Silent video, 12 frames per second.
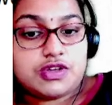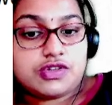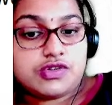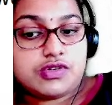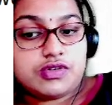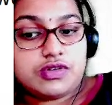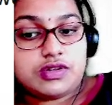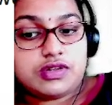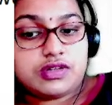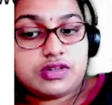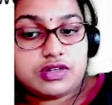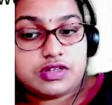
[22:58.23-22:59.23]
So
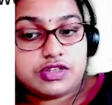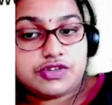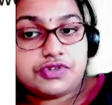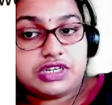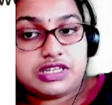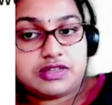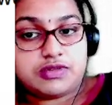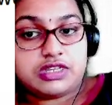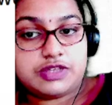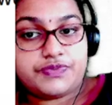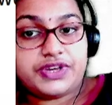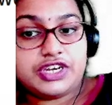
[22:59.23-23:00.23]
it is,
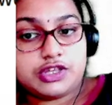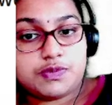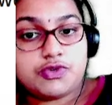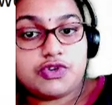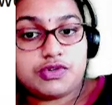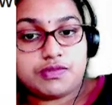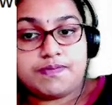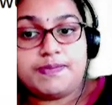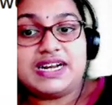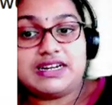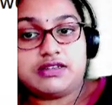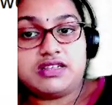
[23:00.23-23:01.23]
this one is more
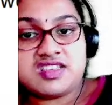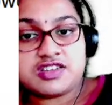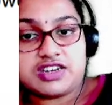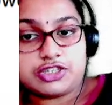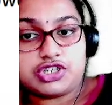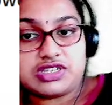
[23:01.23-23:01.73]
better, this structure,